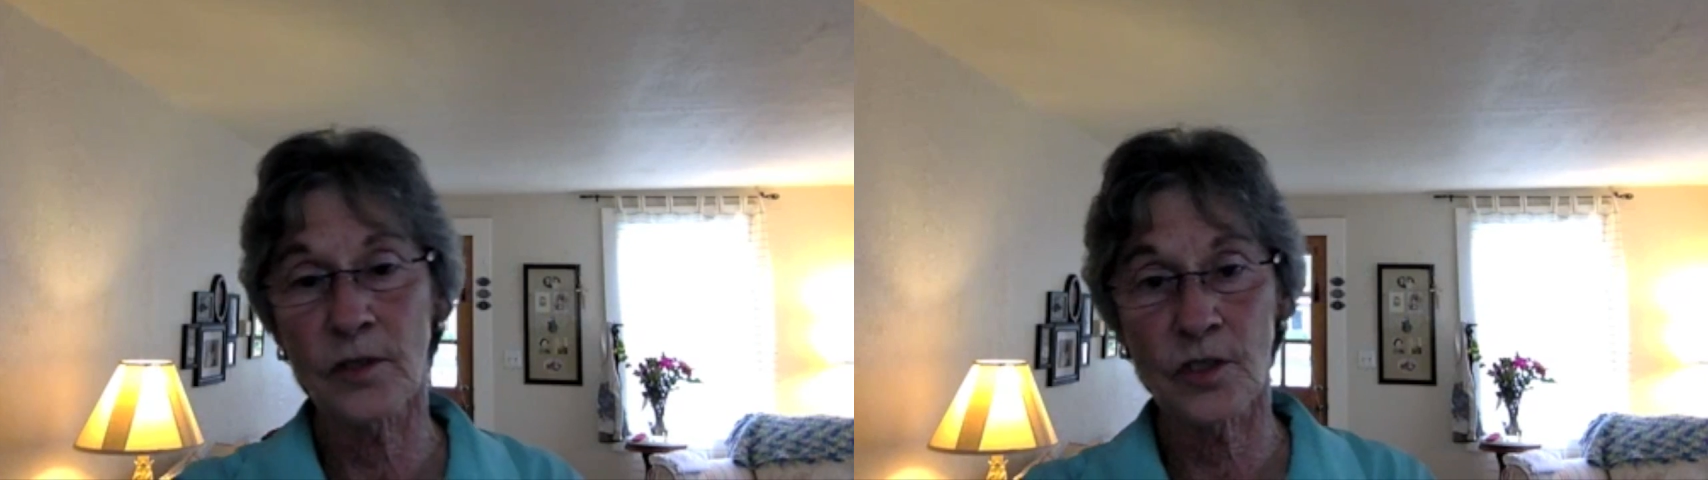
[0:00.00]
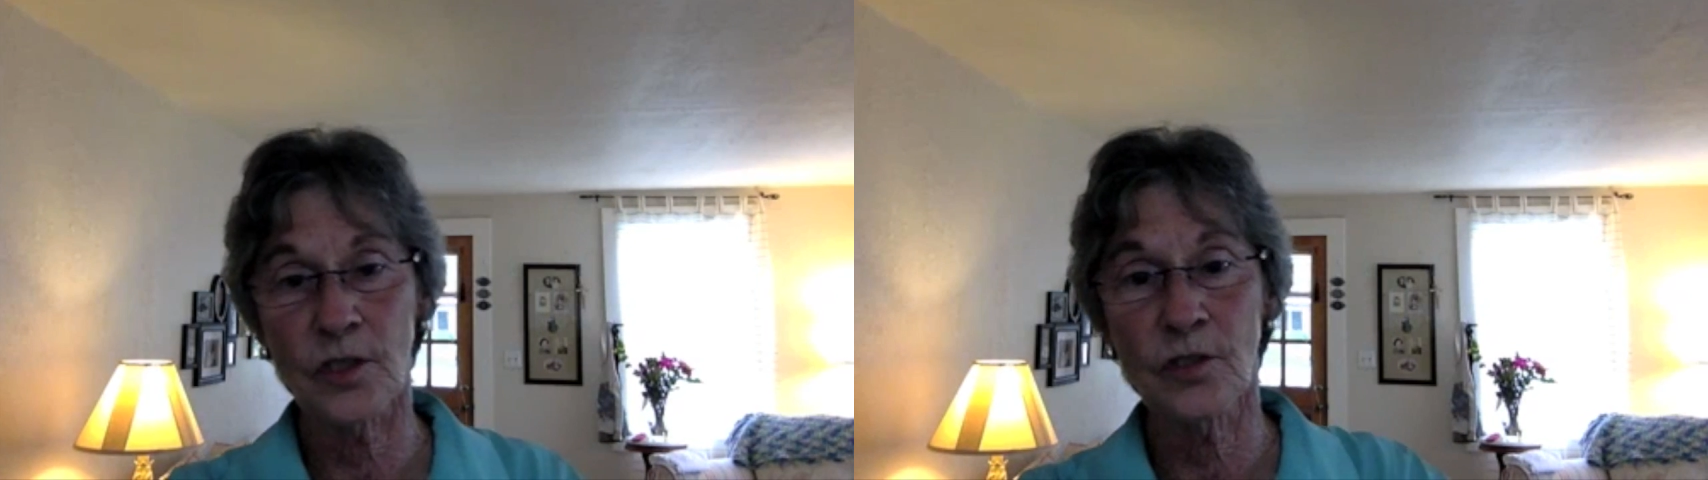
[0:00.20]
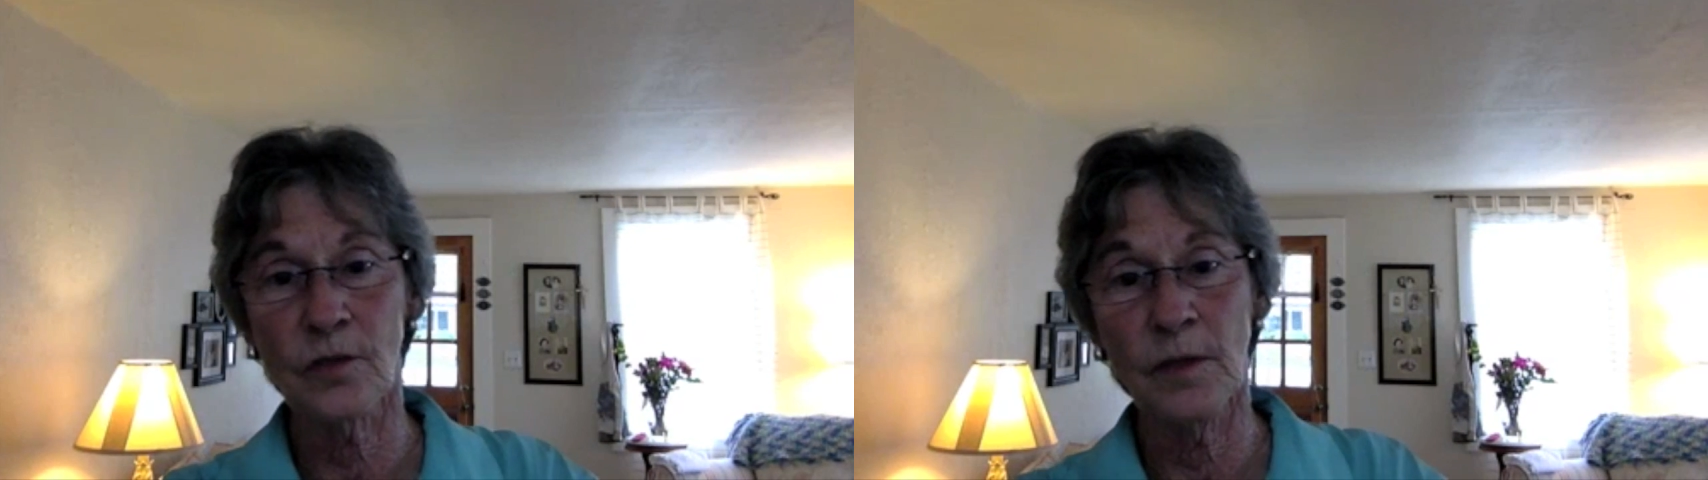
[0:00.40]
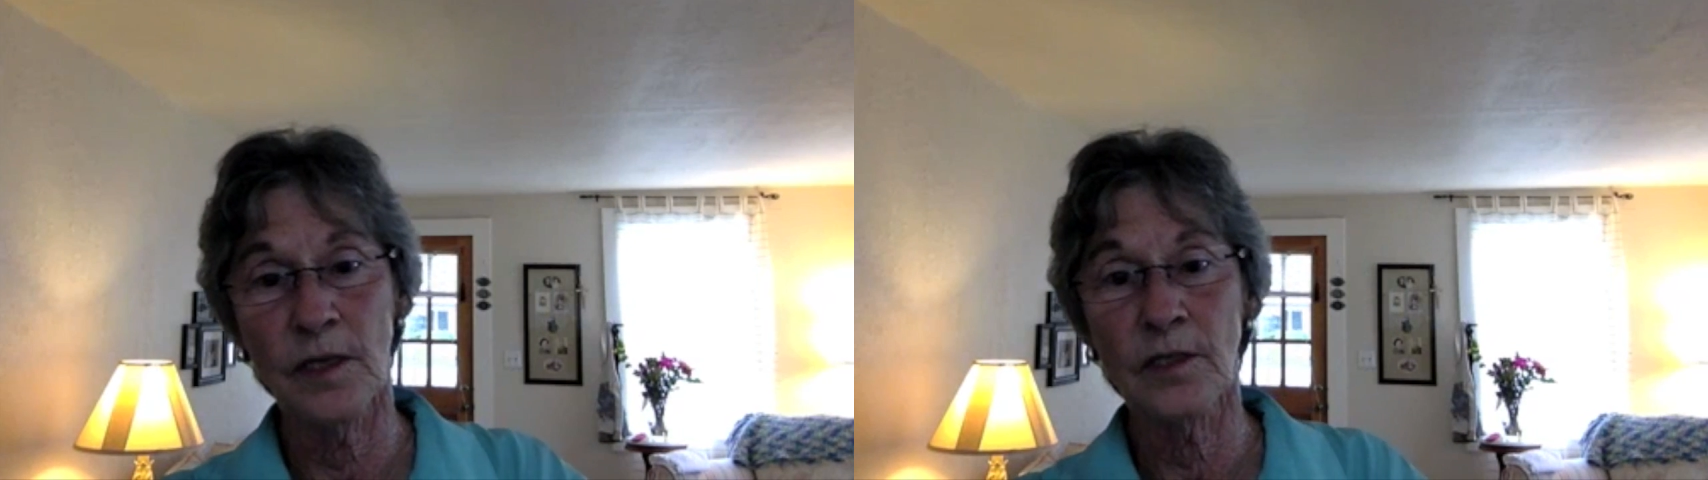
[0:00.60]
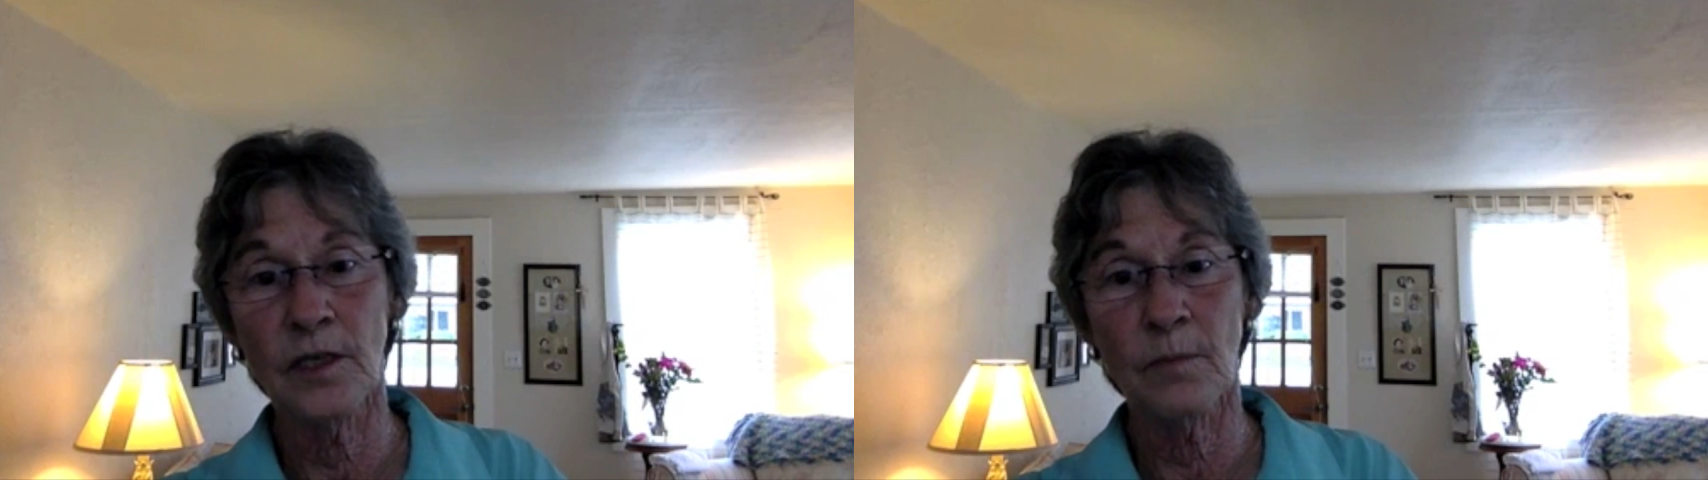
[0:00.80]
system
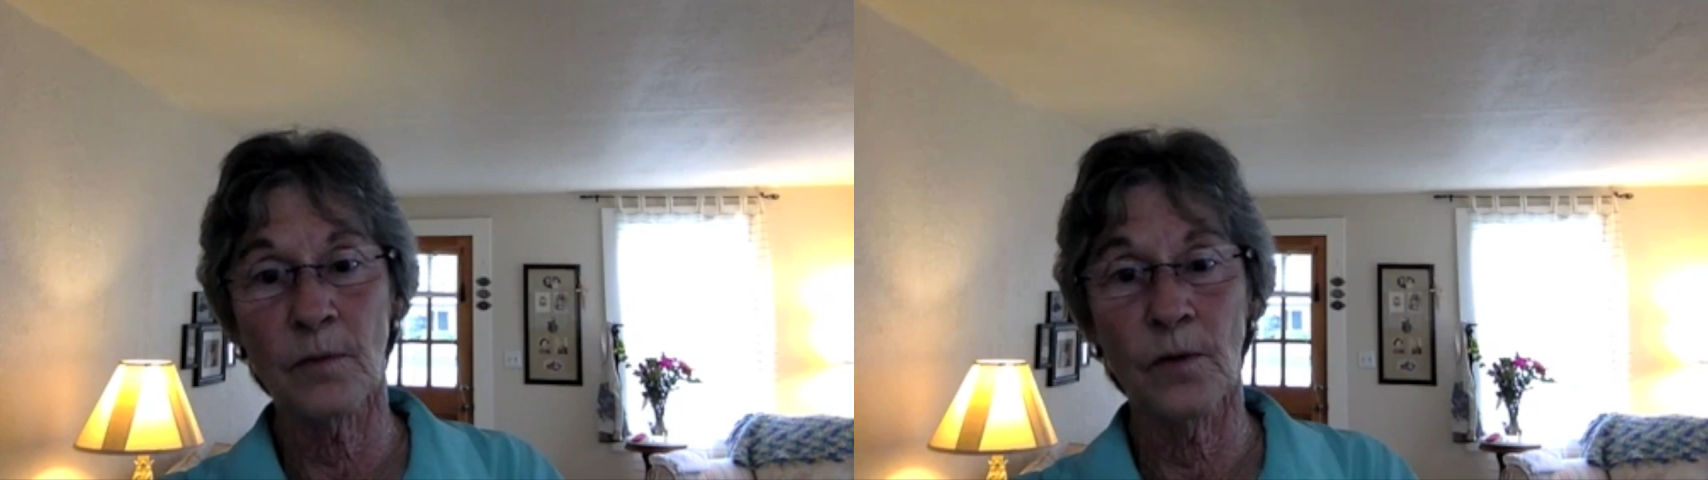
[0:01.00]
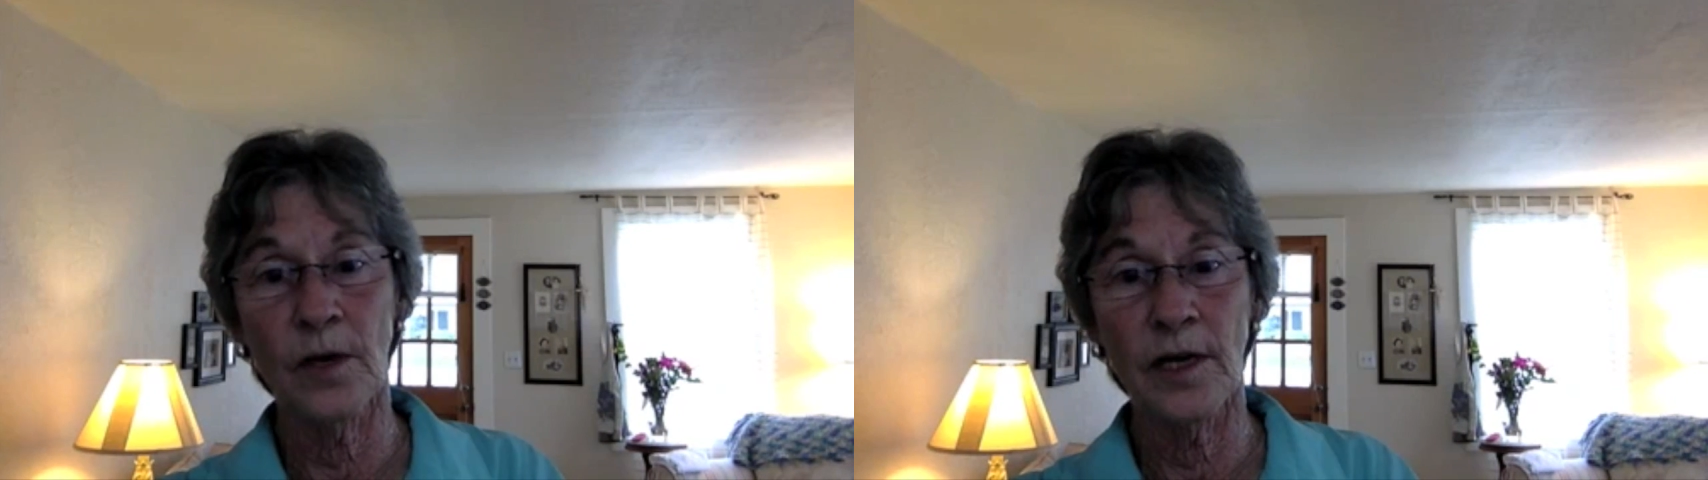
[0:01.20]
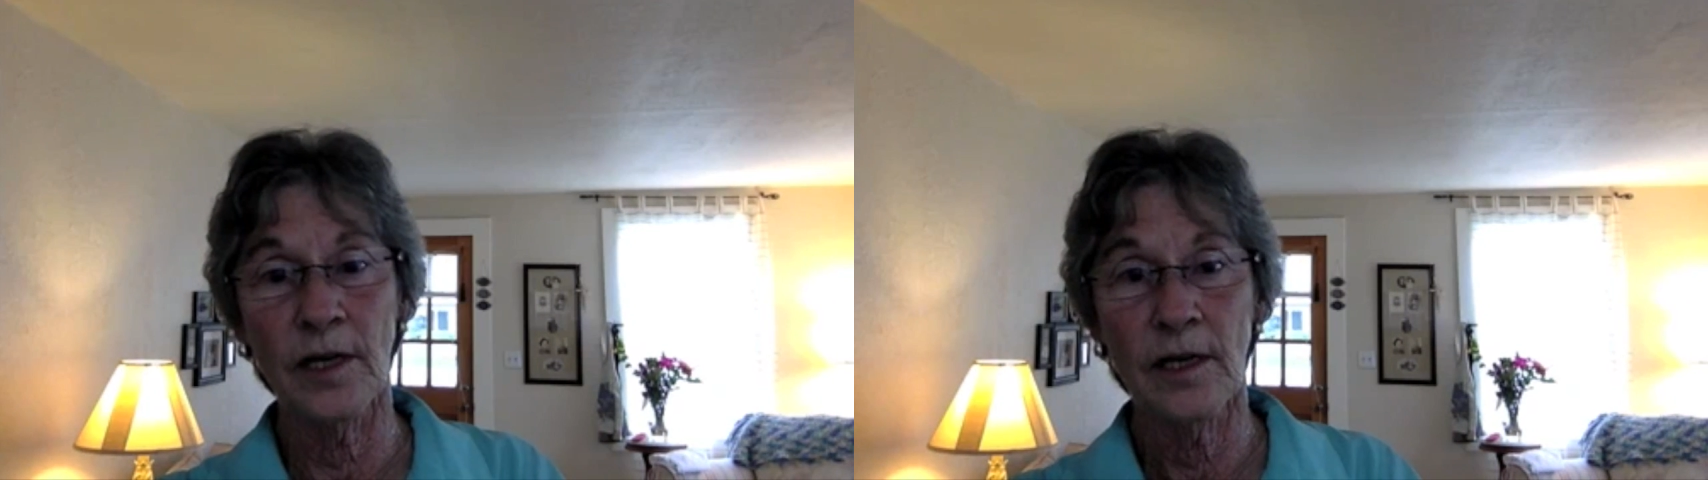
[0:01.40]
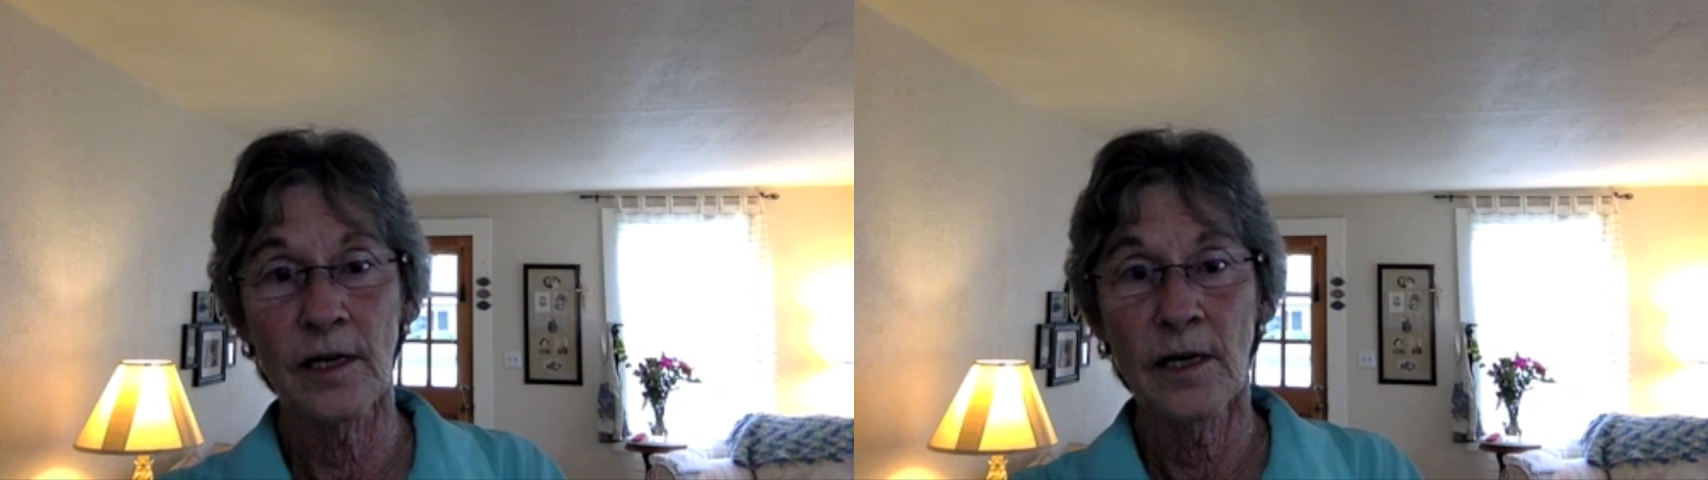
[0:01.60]
in a deeper way,